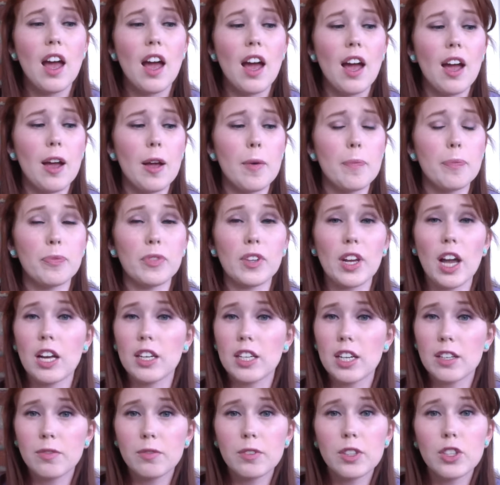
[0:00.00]

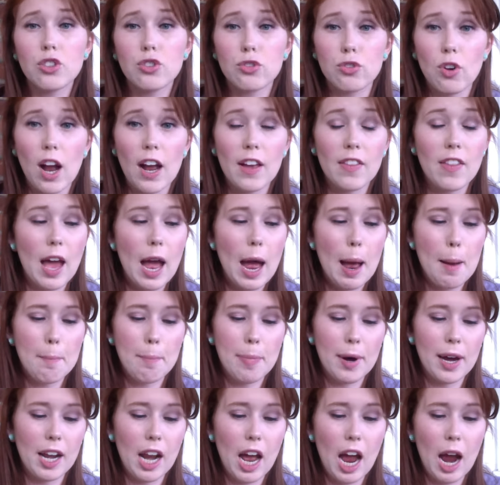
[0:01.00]
I'll definitely try that,
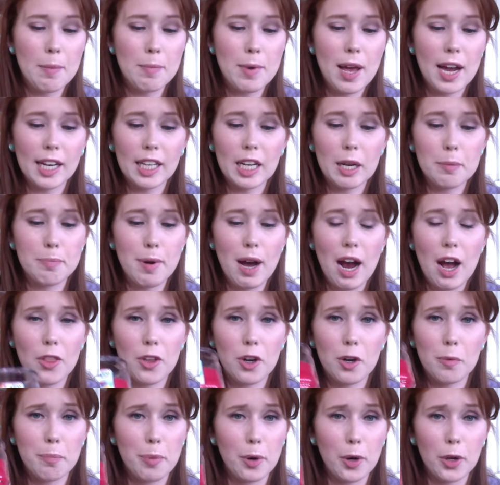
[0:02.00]
but I'm not going to
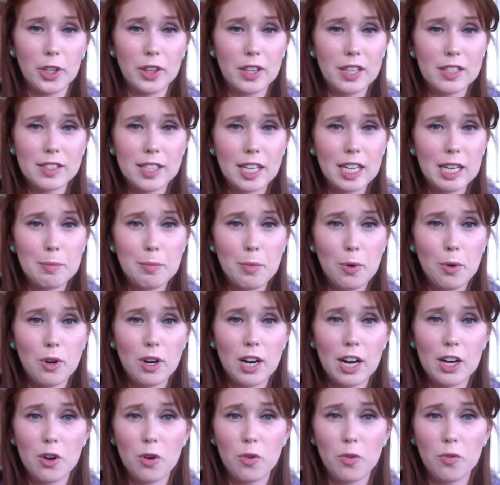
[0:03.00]
bother burning this
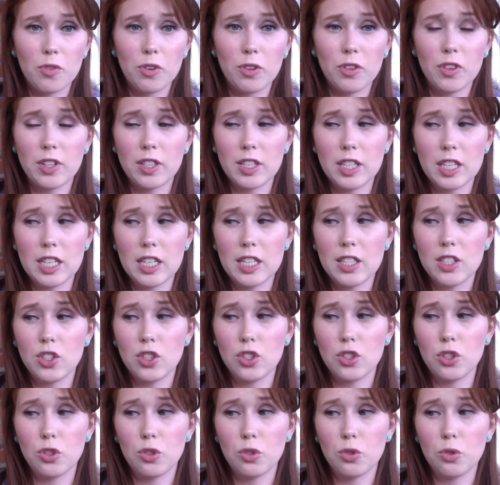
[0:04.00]
anymore. I don't feel the need
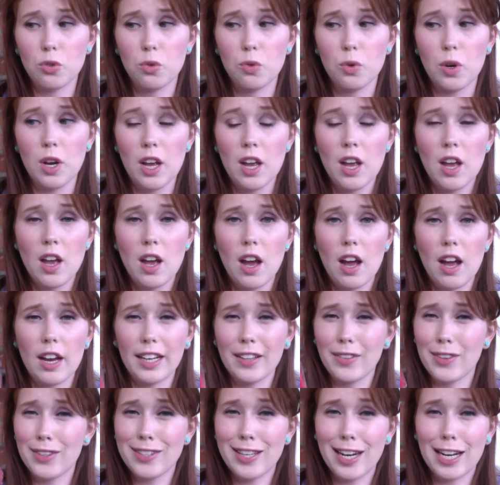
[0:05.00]
to
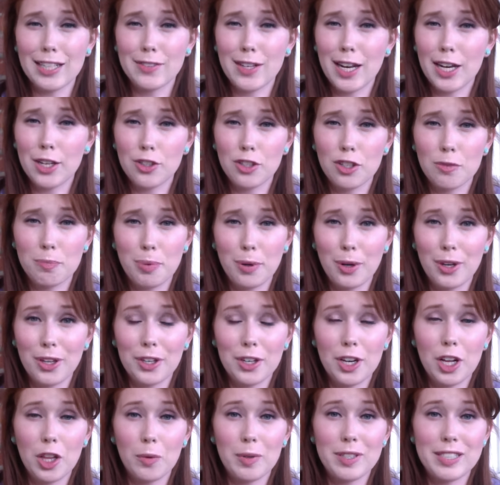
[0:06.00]
get the satisfaction of burning
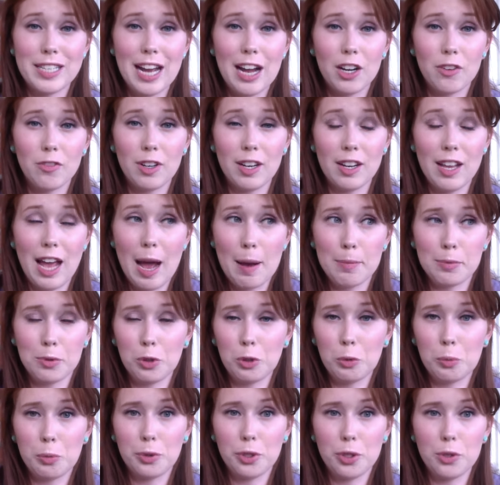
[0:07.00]
it all the way down if it
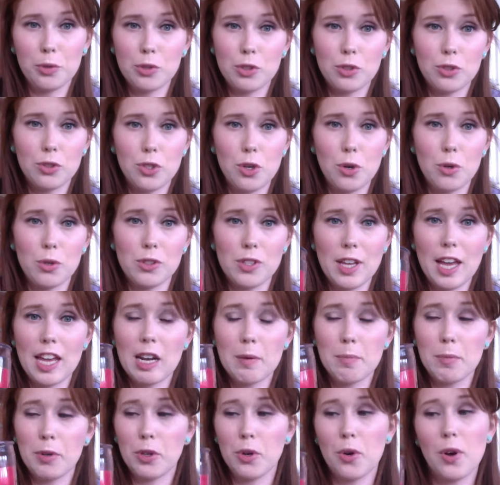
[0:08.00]
absolutely produces no
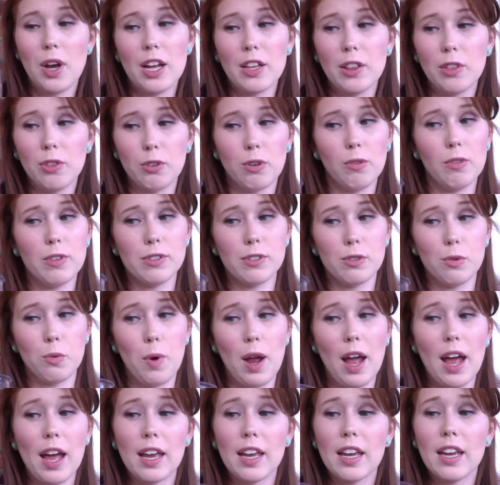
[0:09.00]
scent. I'm going to go ahead and throw this
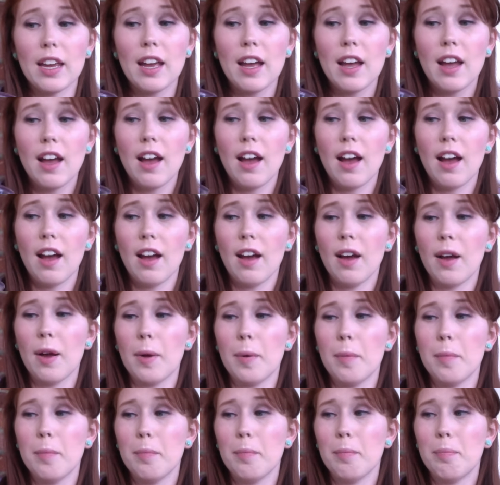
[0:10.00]
away.
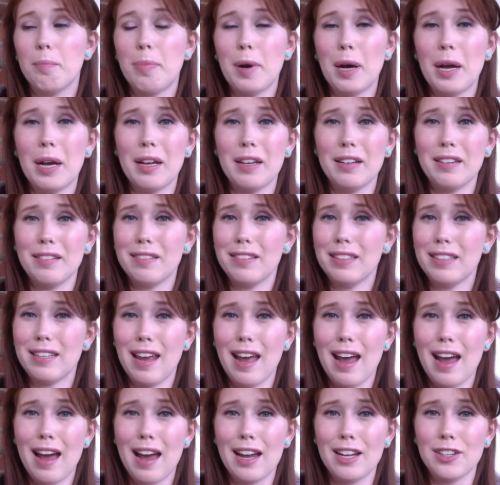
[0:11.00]
But
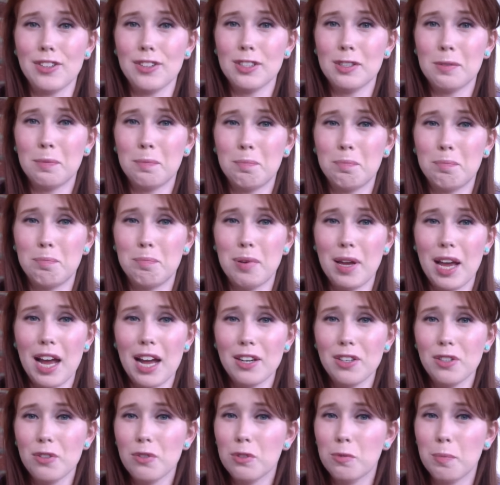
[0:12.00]
yeah, just
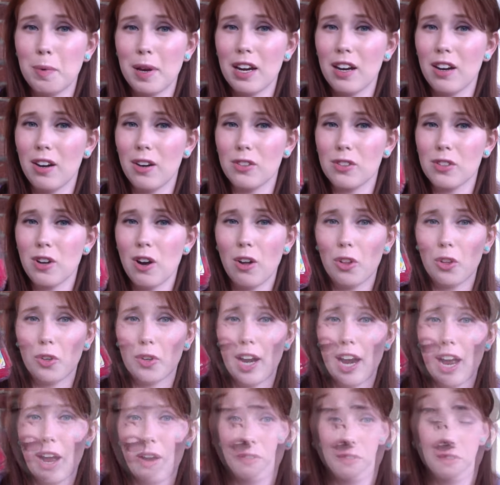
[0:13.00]
bad news bears all
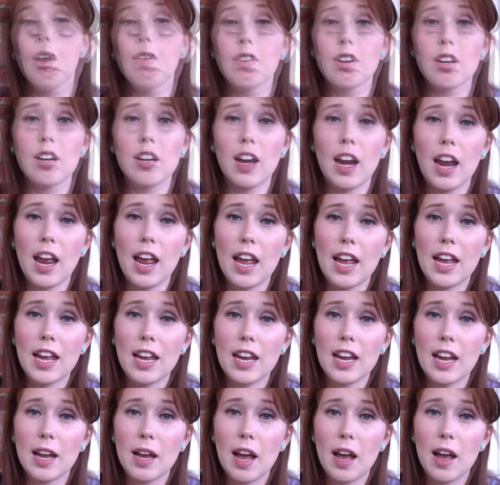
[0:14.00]
around. However,
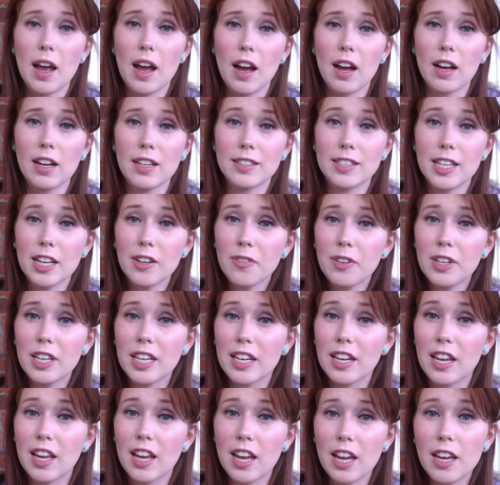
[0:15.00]
a
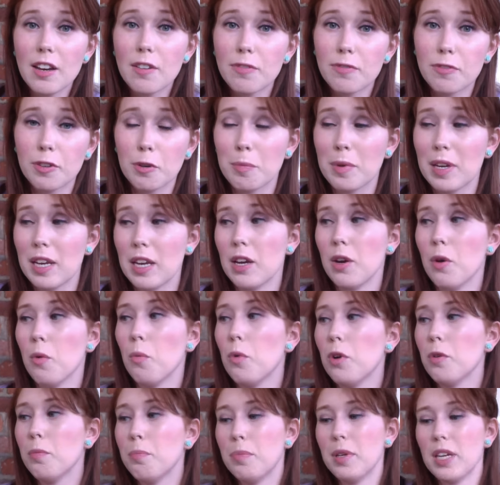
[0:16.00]
definite hit for me
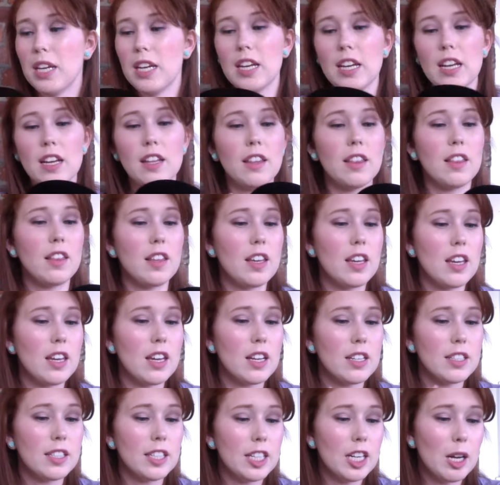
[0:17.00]
would be
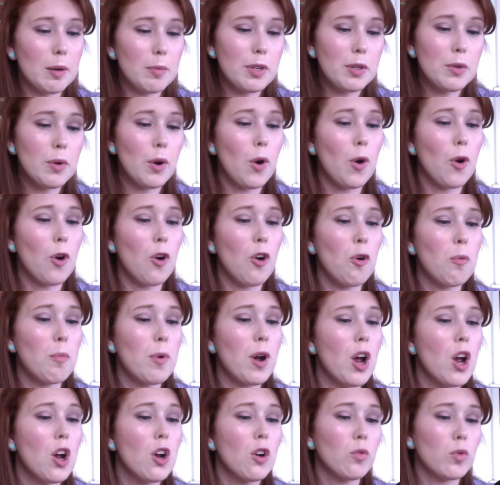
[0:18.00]
the DW
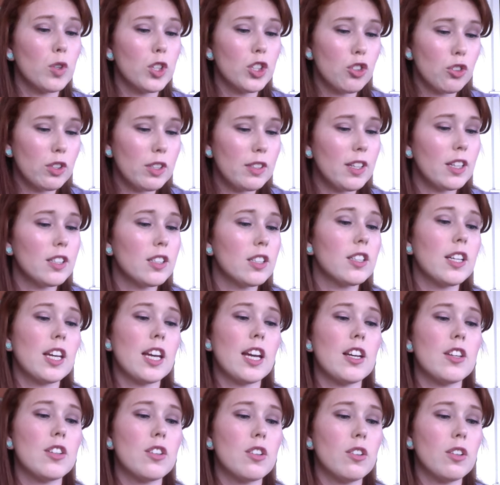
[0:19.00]
Home Richly Scented
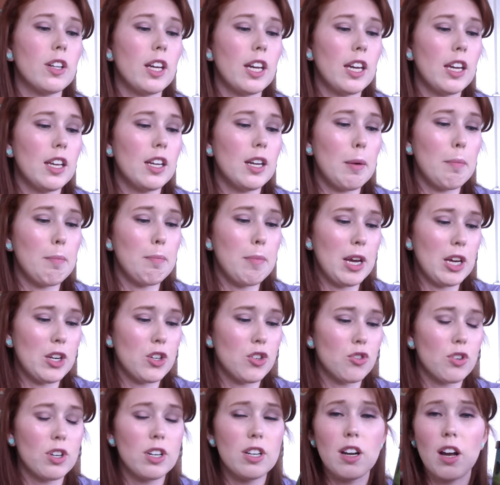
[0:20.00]
Candle in
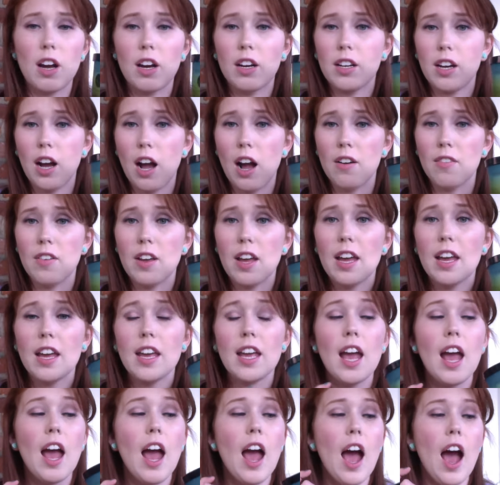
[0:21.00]
Mandarin
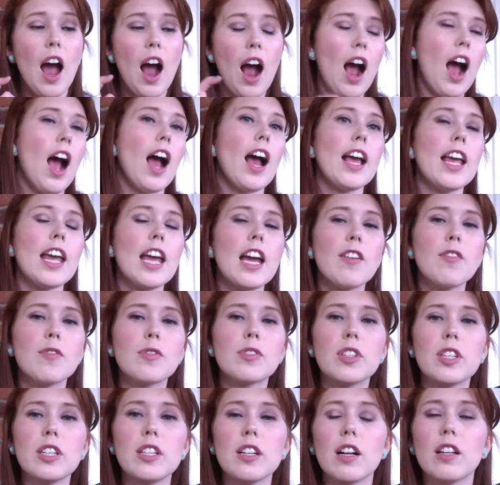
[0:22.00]
Agave. I have
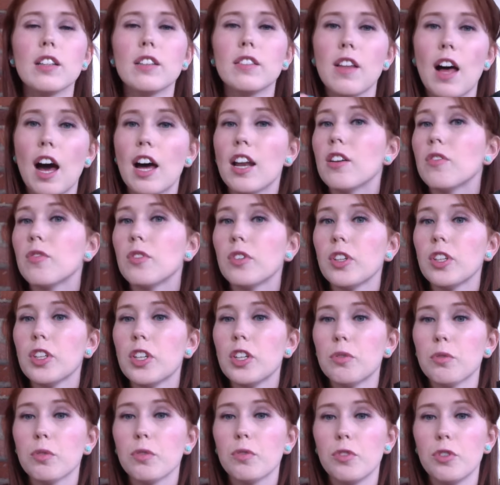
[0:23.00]
seen a lot of really
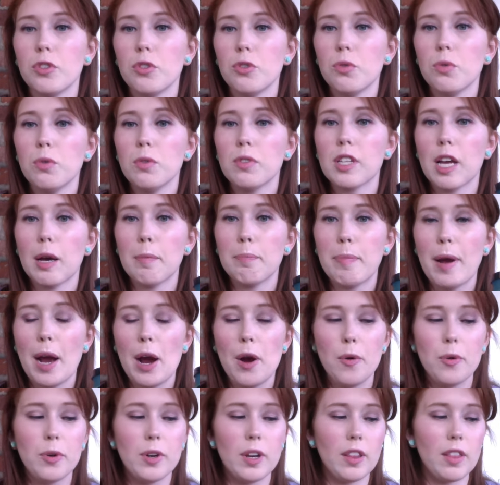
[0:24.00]
good reviews
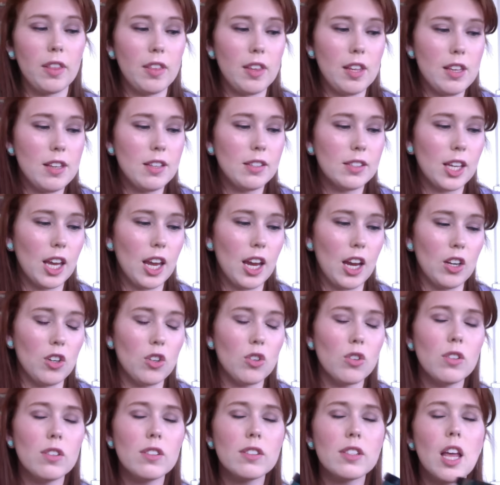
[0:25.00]
about these
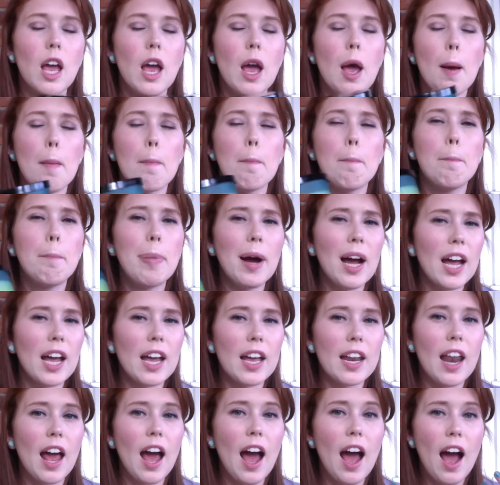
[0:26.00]
candles,
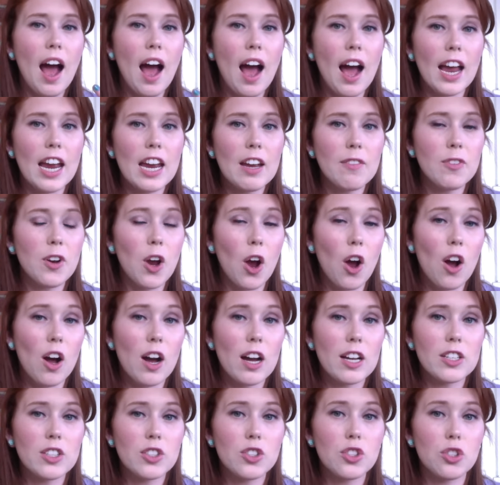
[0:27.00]
but I have
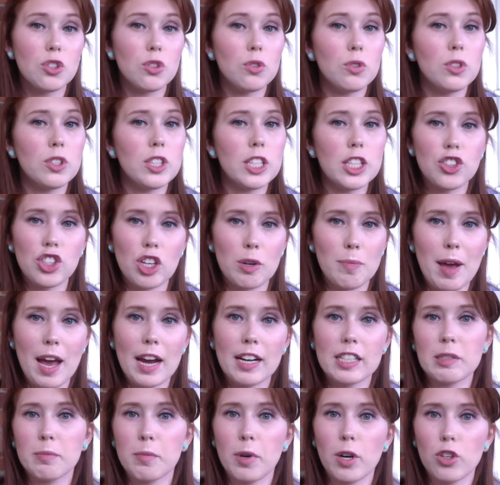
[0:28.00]
gone to TJ
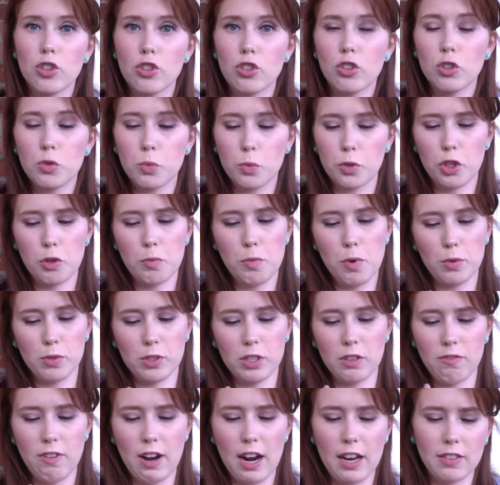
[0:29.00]
Maxx and Marshall's where you
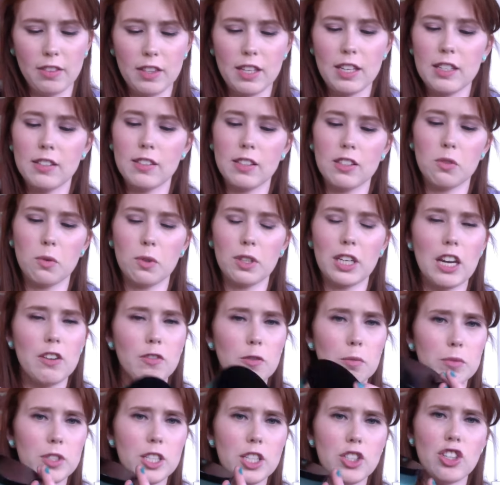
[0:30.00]
mostly find these. This one
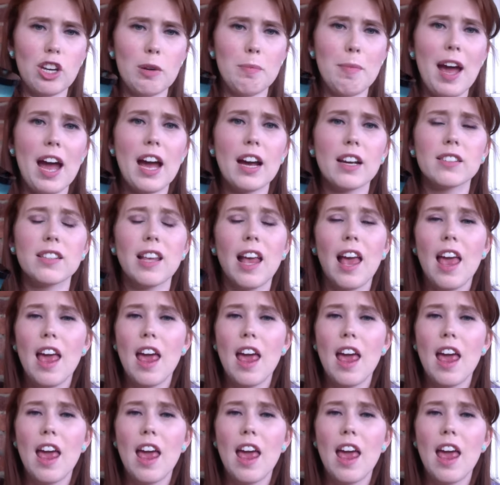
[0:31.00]
came from TJ Maxx,